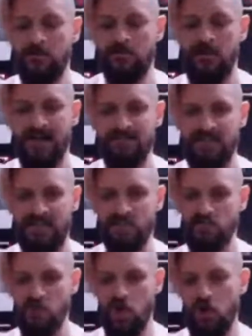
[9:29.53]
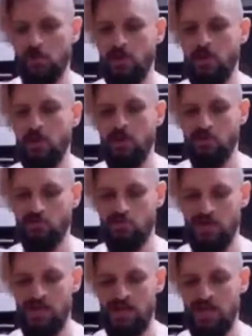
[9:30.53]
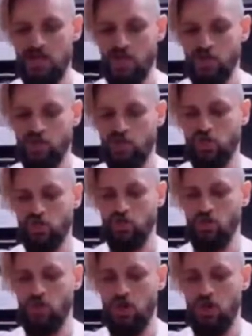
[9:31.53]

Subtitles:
5 seconds up, 3, 2,